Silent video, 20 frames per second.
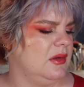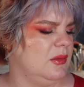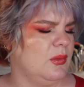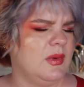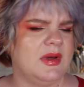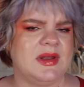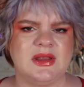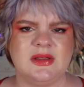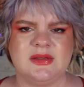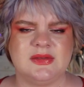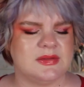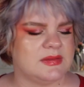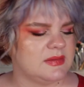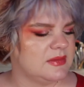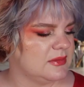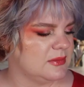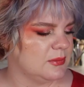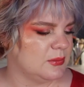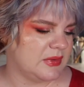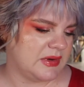What
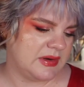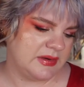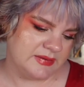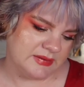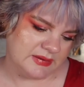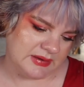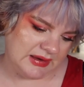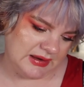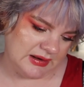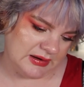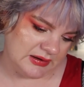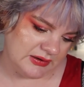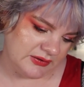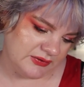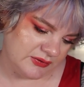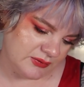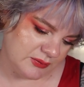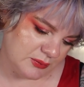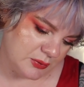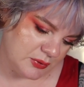is
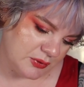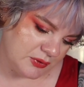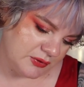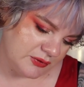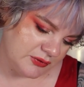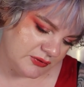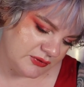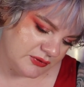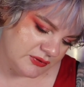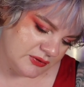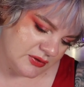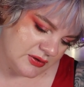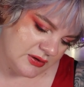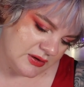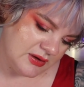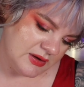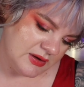English words?